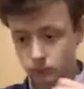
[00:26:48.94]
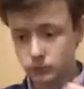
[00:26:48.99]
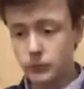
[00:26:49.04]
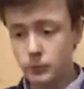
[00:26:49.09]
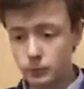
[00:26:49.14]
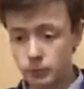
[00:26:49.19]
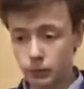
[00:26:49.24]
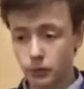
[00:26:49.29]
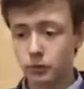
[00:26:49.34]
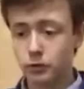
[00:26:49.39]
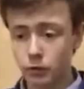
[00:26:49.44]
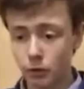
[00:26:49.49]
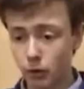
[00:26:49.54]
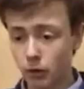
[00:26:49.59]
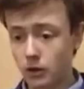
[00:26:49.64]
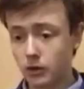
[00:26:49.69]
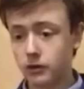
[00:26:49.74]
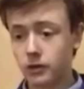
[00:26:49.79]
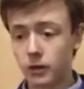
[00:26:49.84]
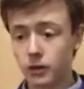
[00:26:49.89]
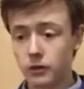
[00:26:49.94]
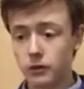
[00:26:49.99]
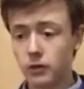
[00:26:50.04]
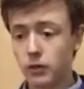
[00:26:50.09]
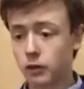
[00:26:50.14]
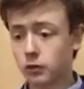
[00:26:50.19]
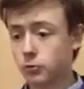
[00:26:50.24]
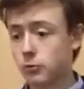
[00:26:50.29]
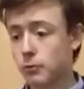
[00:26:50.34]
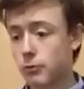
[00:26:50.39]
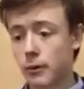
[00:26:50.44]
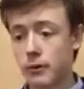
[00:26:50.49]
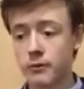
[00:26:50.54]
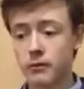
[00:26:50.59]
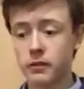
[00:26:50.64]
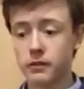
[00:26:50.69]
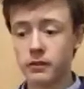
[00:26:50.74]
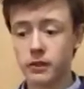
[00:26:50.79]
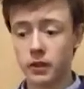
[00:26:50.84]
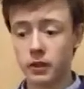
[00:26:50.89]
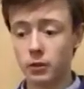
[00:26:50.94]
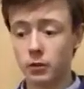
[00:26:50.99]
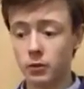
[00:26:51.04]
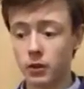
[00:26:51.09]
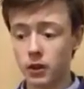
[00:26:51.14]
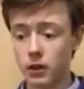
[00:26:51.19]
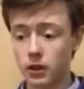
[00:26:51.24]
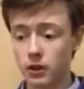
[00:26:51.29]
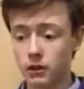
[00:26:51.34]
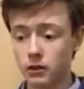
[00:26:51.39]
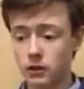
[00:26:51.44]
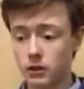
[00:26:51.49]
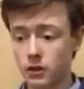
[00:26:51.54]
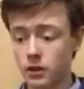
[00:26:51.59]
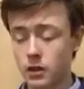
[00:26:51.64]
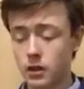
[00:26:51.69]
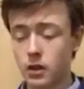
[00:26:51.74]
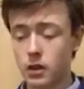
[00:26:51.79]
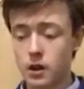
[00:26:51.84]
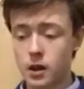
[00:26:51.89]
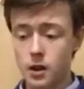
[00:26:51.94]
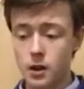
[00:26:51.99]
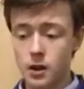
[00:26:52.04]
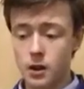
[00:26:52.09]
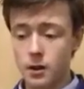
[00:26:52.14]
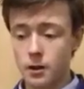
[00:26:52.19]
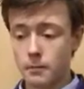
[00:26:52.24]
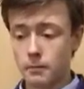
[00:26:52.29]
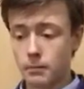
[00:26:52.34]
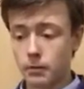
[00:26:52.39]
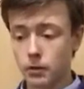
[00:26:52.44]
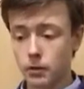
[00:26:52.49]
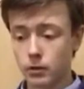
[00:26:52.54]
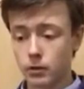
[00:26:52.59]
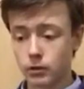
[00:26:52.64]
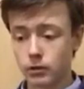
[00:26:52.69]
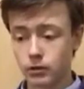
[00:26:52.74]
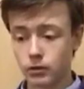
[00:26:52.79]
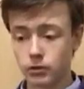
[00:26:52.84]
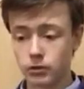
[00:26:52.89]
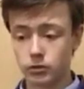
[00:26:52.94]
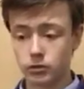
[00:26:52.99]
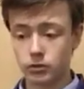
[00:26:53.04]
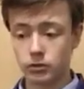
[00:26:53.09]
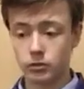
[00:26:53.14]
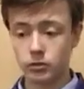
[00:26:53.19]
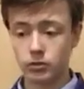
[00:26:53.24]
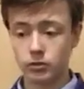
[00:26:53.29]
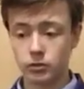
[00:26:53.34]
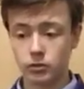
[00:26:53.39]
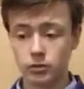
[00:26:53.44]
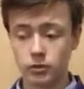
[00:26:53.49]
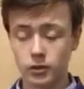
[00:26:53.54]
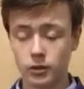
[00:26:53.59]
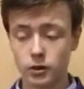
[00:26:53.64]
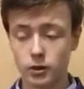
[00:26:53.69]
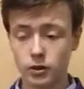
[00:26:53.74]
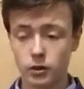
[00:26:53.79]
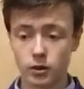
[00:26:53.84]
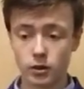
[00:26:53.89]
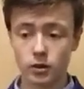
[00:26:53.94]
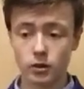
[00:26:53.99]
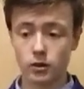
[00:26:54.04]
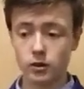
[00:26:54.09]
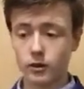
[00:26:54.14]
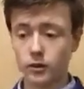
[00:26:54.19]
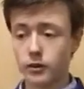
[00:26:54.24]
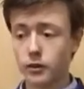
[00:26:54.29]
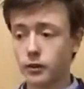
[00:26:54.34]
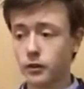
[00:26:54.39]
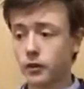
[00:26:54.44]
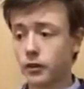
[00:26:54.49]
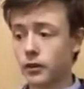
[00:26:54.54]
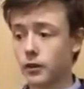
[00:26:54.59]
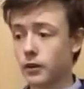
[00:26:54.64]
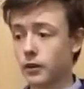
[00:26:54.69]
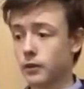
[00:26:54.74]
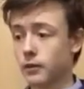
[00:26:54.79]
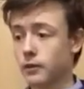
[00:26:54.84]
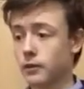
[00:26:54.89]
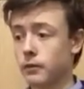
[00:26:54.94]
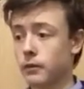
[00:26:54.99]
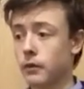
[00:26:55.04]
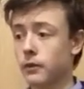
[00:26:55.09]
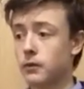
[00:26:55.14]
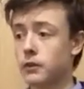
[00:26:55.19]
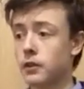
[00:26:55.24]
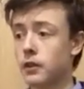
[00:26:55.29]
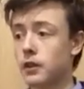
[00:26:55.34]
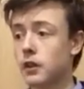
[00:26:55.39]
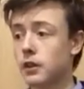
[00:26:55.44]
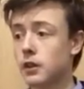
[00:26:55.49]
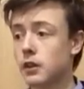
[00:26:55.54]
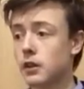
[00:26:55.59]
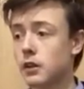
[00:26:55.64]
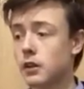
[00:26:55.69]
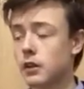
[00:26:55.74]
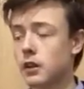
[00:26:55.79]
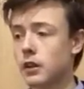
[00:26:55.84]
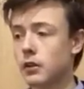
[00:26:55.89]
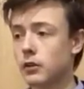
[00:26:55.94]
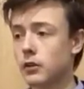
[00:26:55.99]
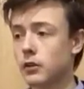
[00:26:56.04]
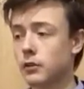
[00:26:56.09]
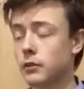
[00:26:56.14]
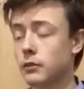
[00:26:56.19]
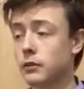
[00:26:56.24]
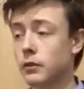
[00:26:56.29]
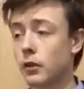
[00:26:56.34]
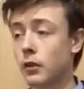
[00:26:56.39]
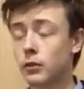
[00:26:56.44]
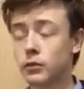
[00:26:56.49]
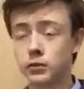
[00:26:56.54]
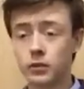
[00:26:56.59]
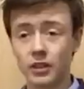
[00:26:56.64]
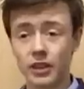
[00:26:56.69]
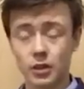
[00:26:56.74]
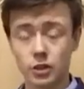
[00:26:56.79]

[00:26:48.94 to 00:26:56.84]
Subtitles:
the blue suit itself cost me about 50 quid, plus the coat another 40